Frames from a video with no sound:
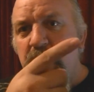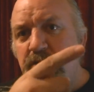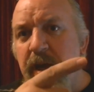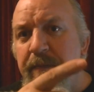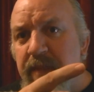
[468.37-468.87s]
I
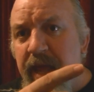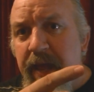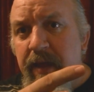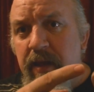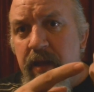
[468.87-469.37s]
grabbed
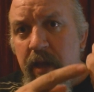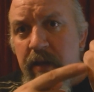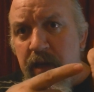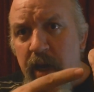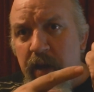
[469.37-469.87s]
that
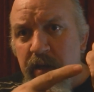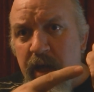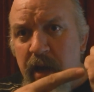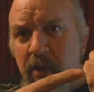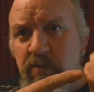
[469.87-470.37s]
and and
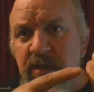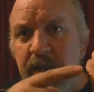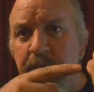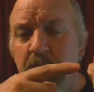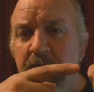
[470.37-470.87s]
closed
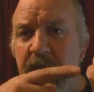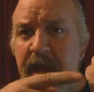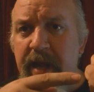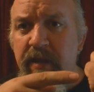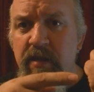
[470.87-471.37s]
it in my
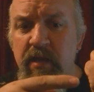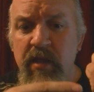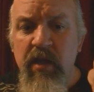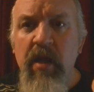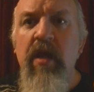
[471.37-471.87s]
hand,
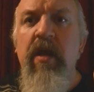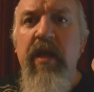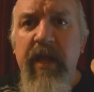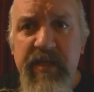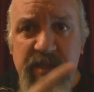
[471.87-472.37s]

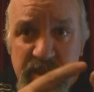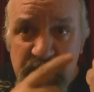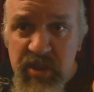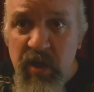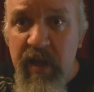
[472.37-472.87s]
it's a
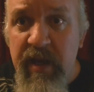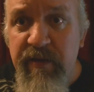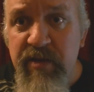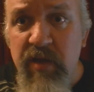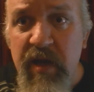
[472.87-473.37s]

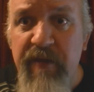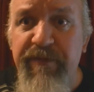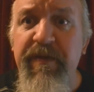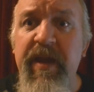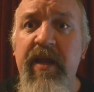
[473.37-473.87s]
solid, solid
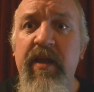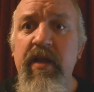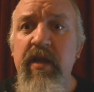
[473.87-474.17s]
thing.